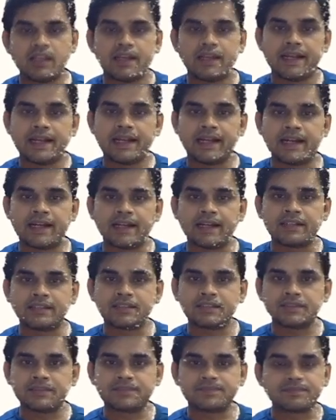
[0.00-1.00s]
And
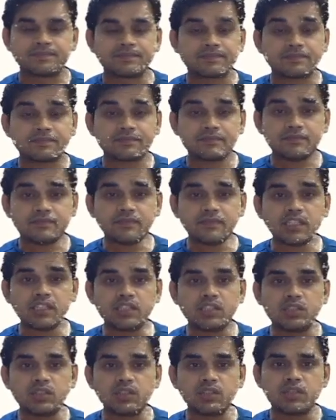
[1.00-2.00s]

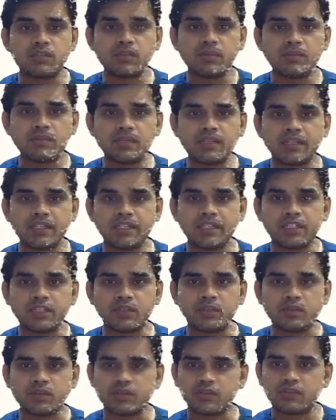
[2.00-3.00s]
do you remember
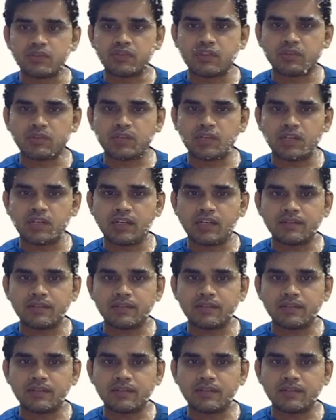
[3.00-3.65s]
Herons formula?